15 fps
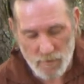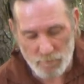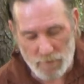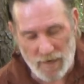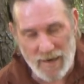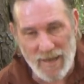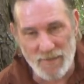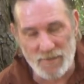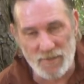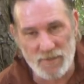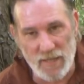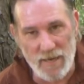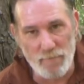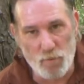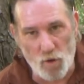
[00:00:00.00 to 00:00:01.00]
But it has the
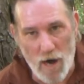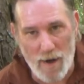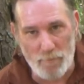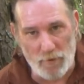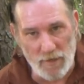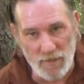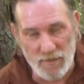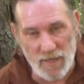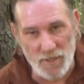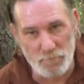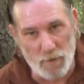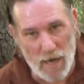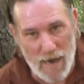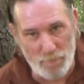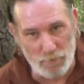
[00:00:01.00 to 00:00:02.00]
same properties as
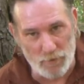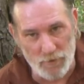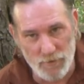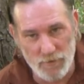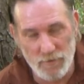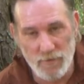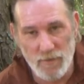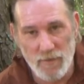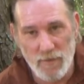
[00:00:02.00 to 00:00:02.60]
poplars.